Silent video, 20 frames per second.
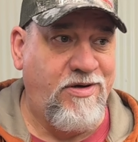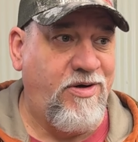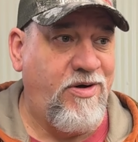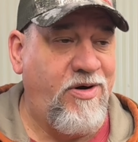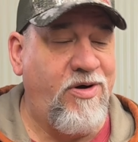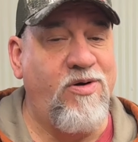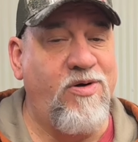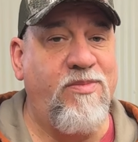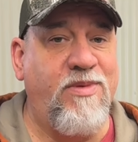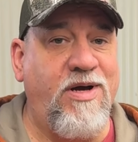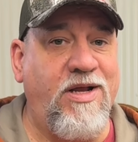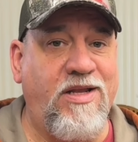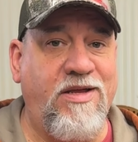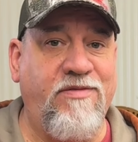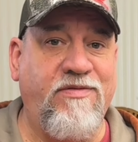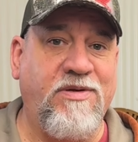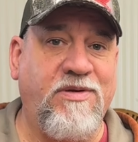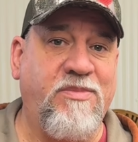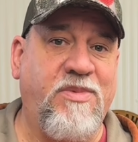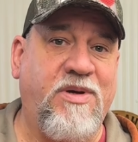earn my
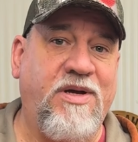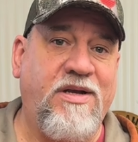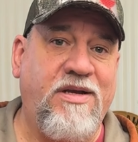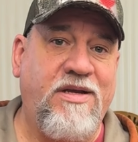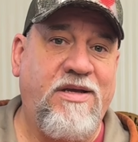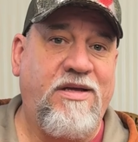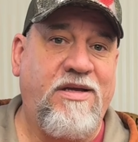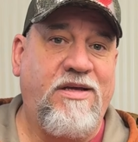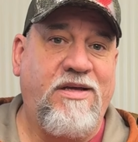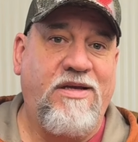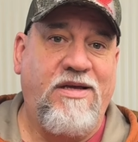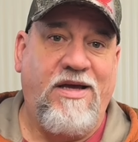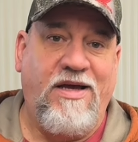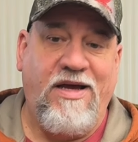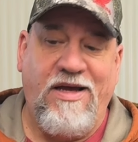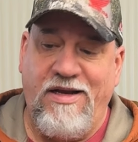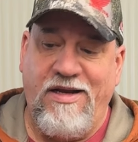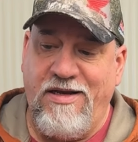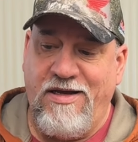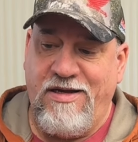living, but
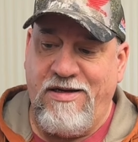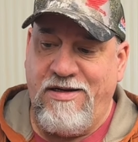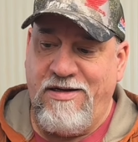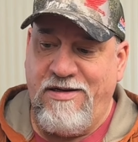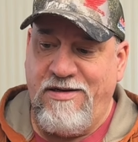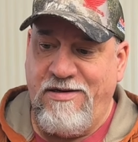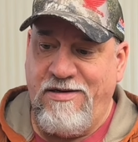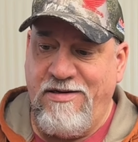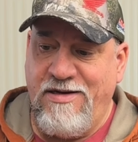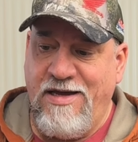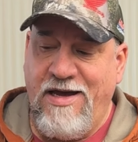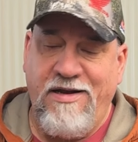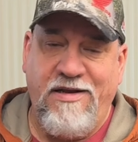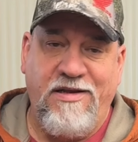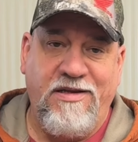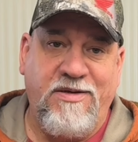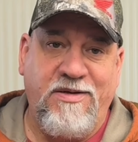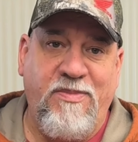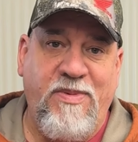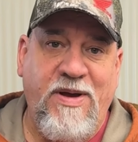not in
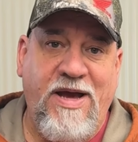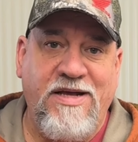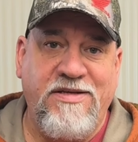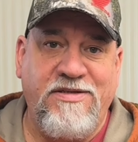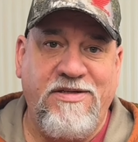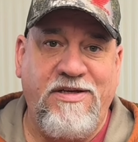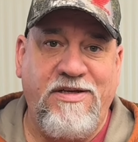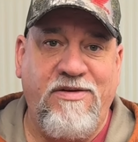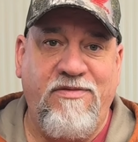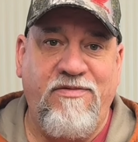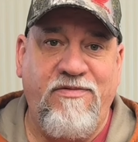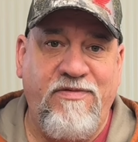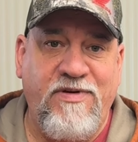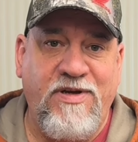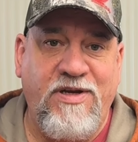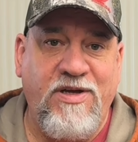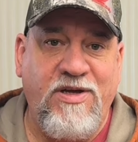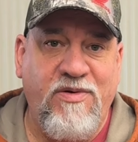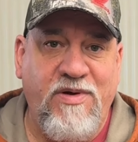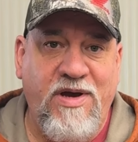the capacity of
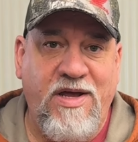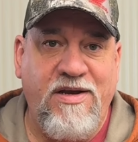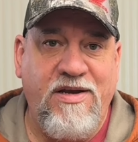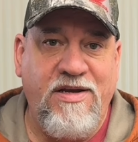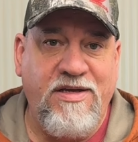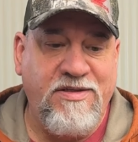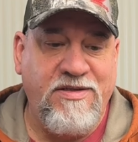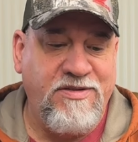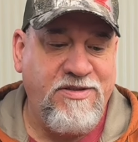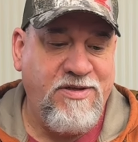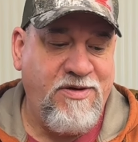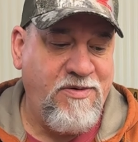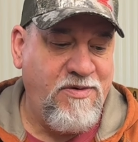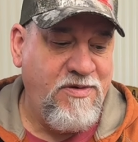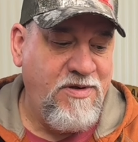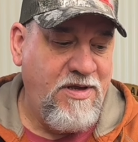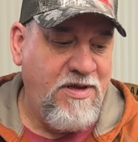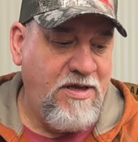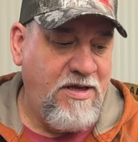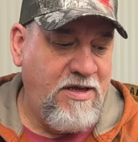video editing, so
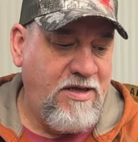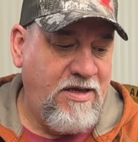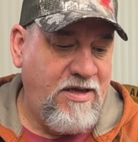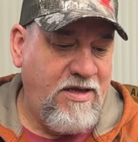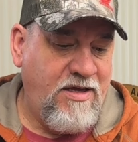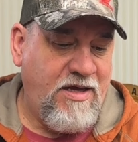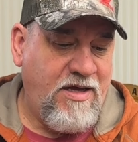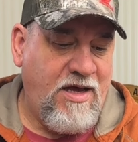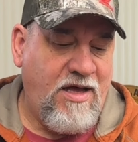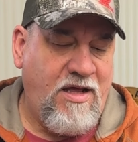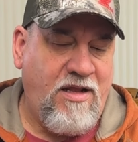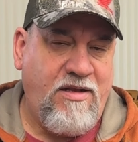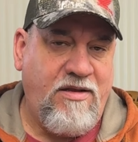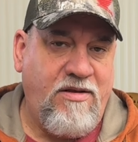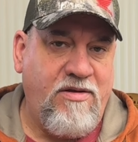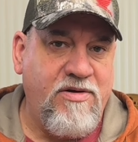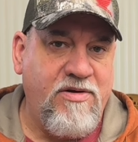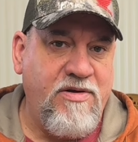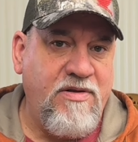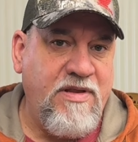I'll
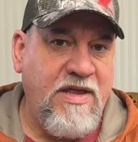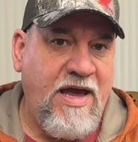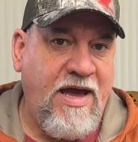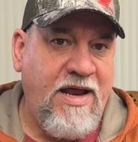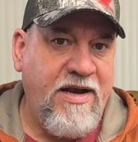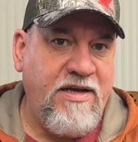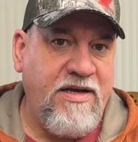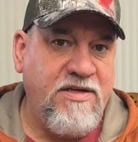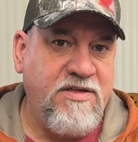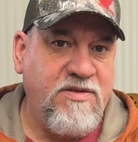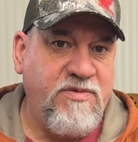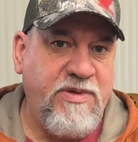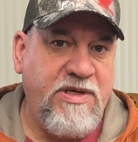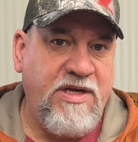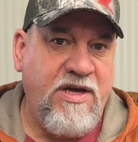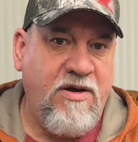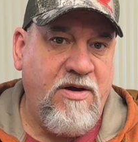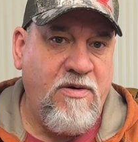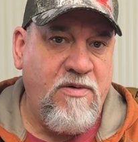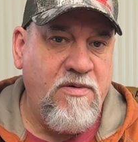learn that as we
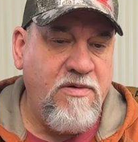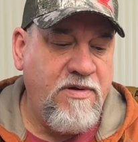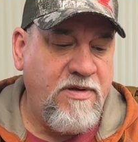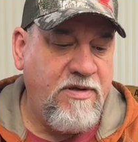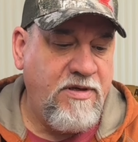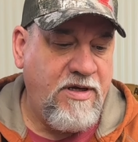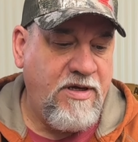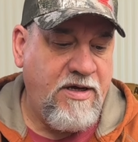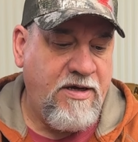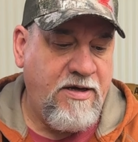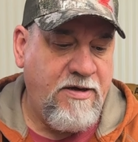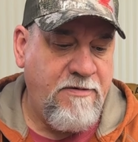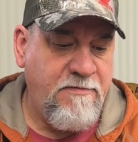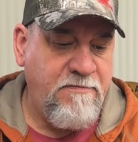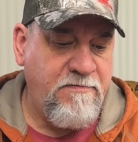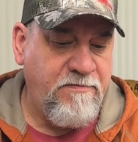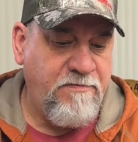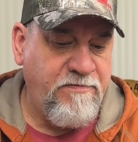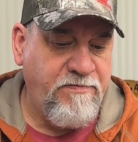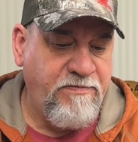go.
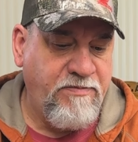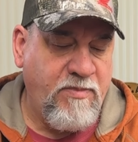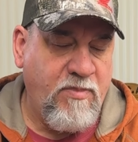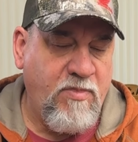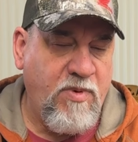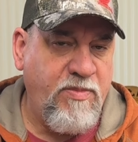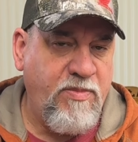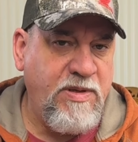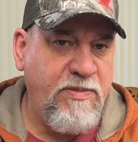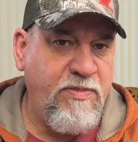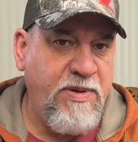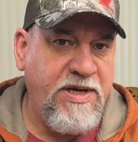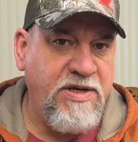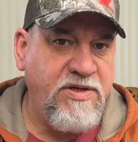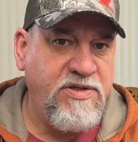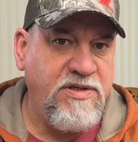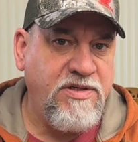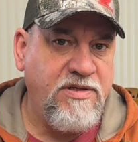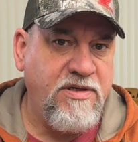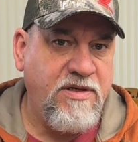But be
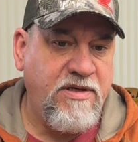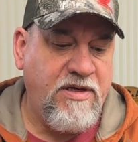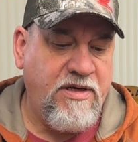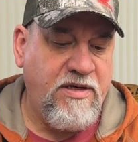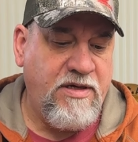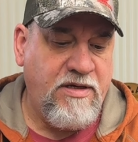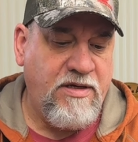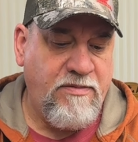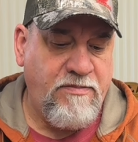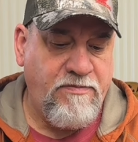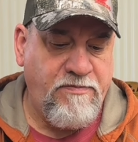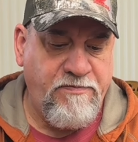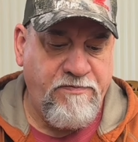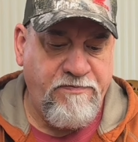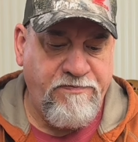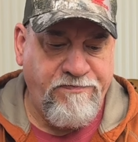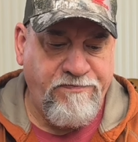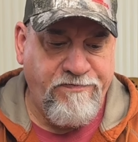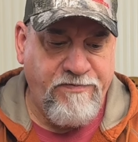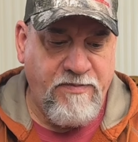patient,
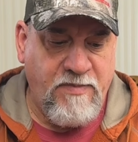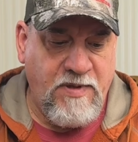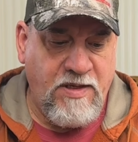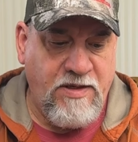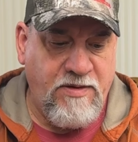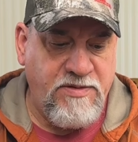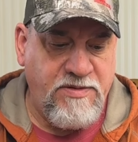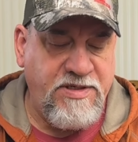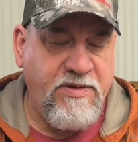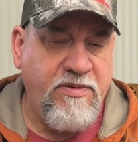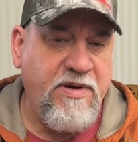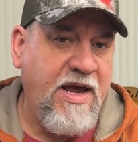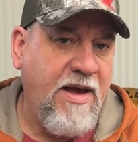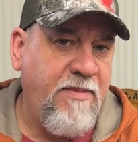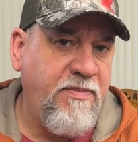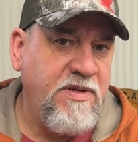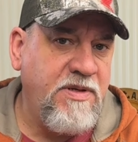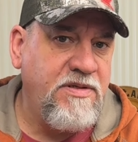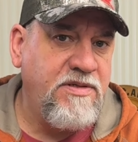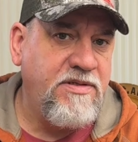see what
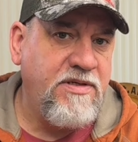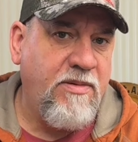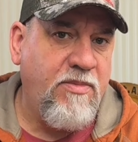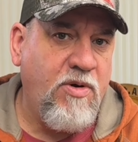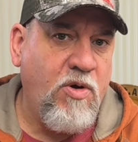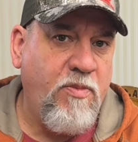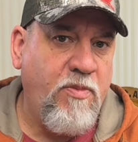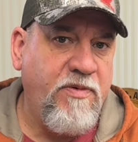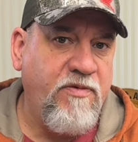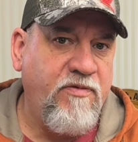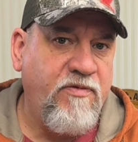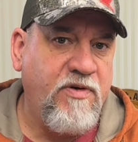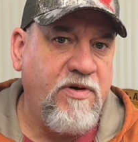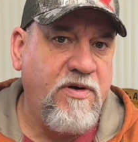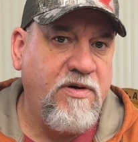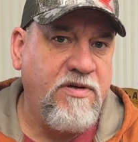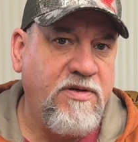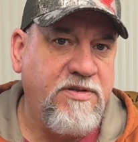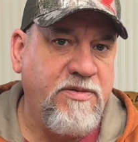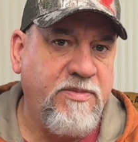happens. I'm hoping for
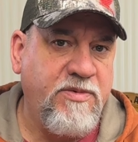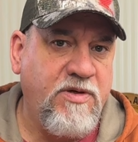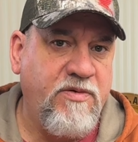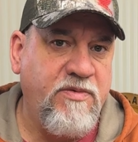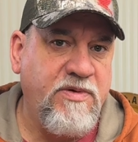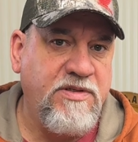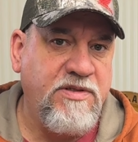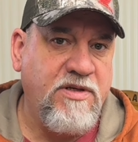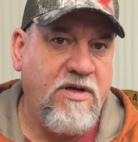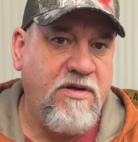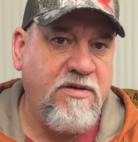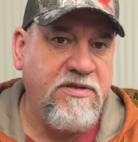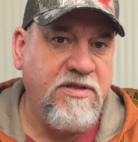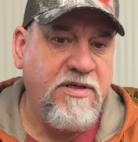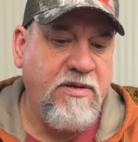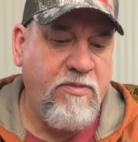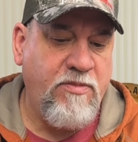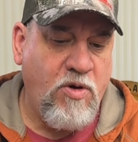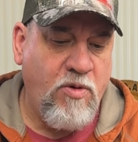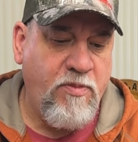some good results, and
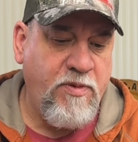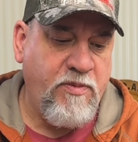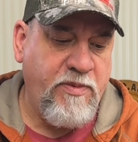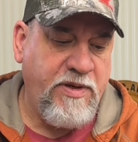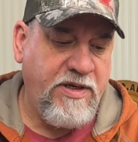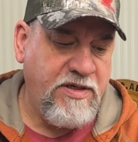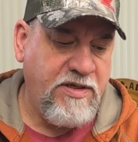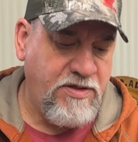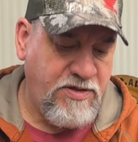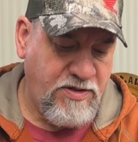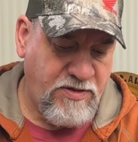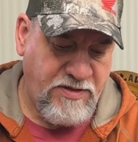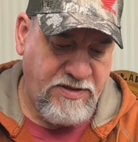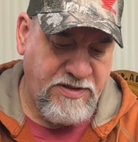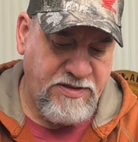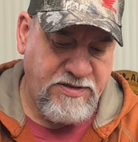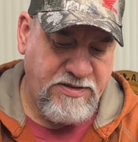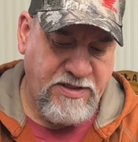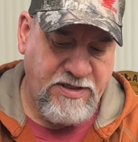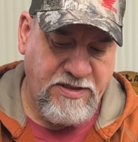I'm hoping we can turn
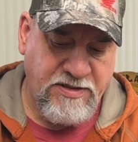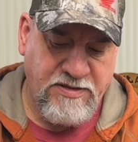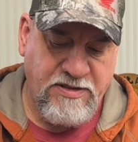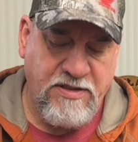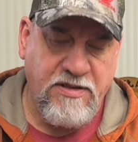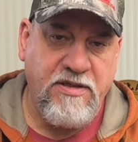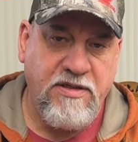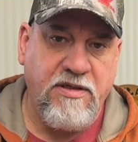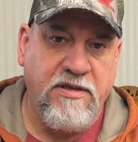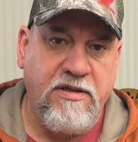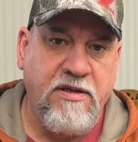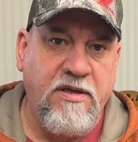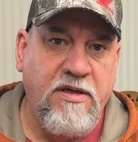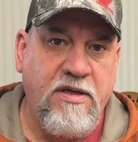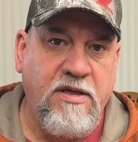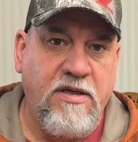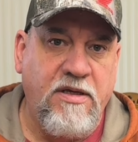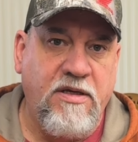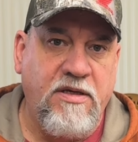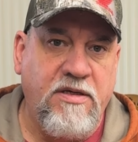these things into
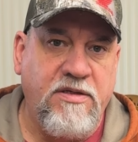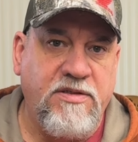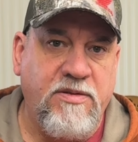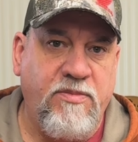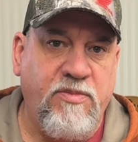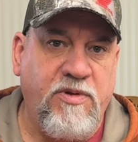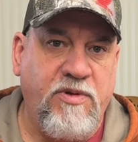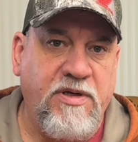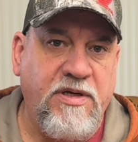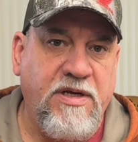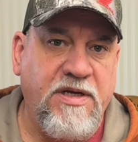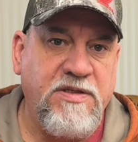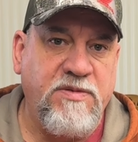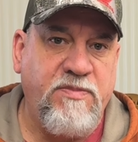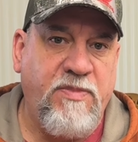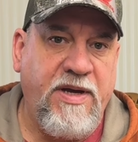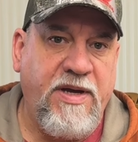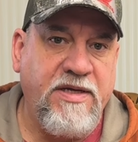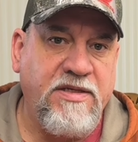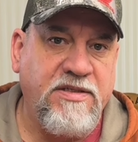some really nice
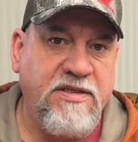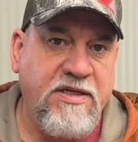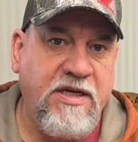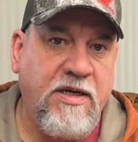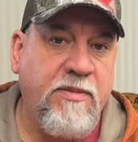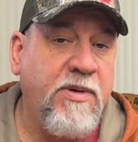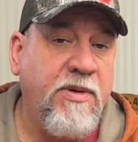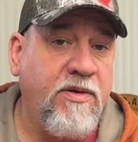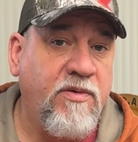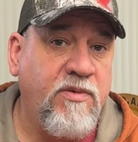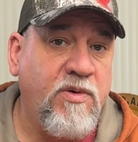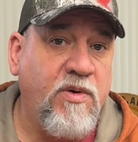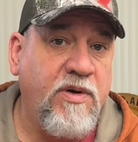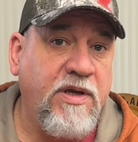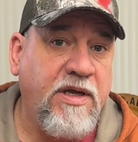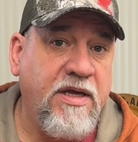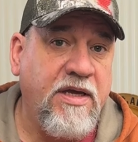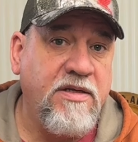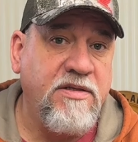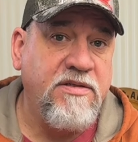bikes and get them on the road
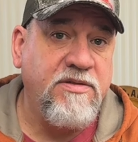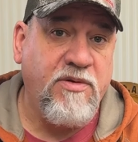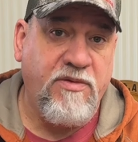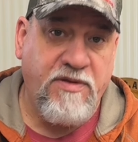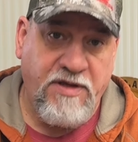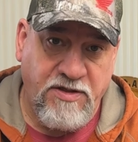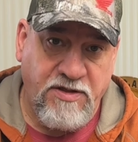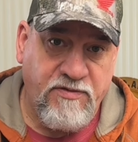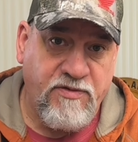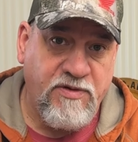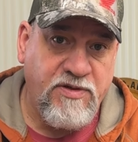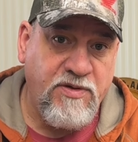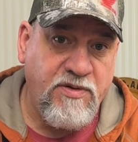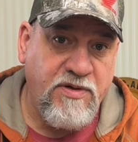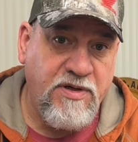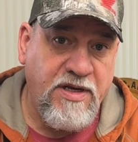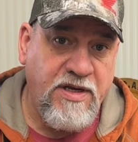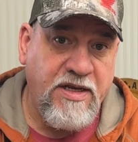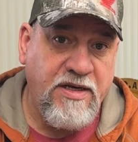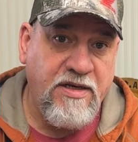again. So thanks for
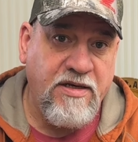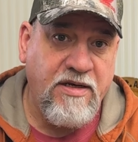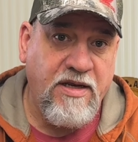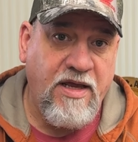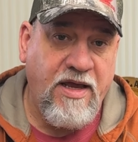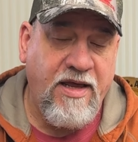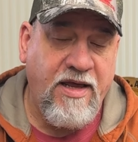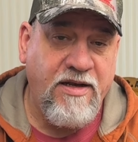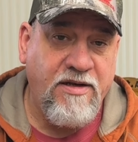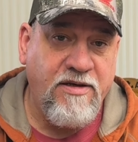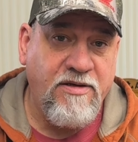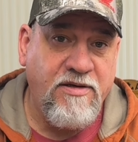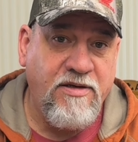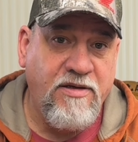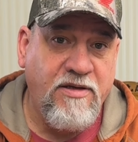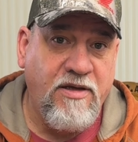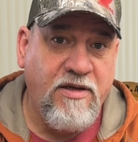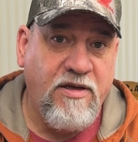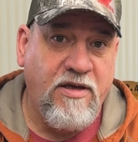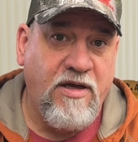tuning in, and
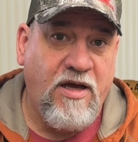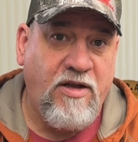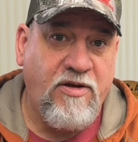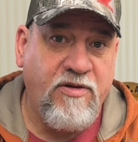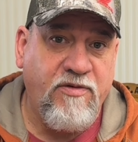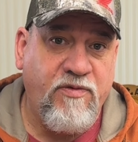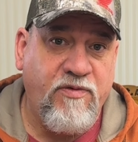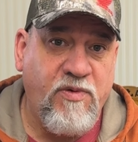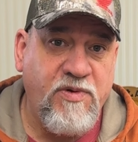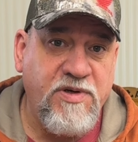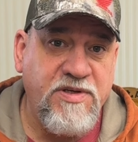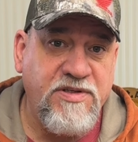I look forward to